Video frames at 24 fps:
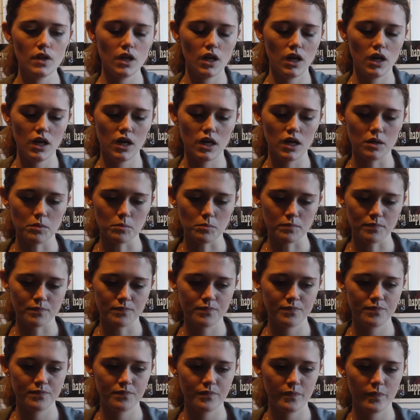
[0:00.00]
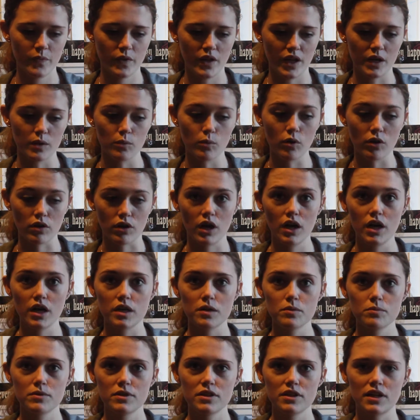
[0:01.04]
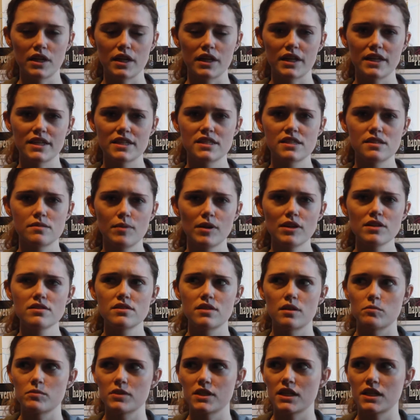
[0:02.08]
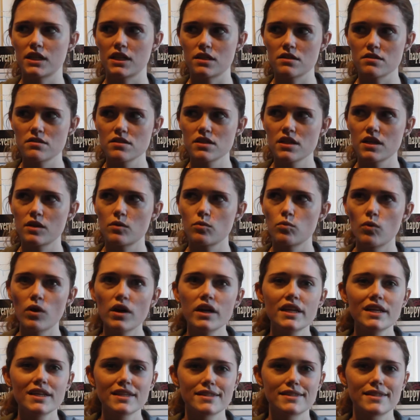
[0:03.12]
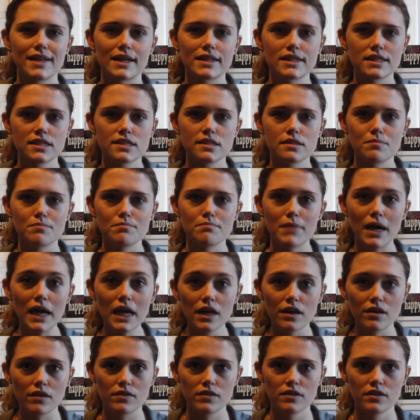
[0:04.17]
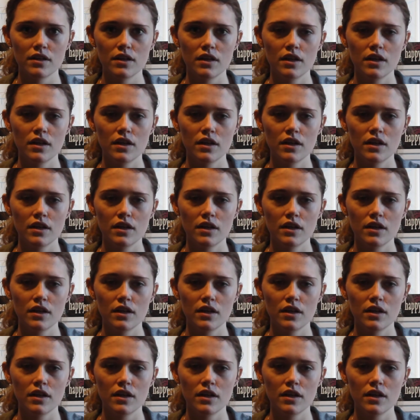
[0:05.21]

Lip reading: I woke up and I smelled something, and I was like, what is that smell?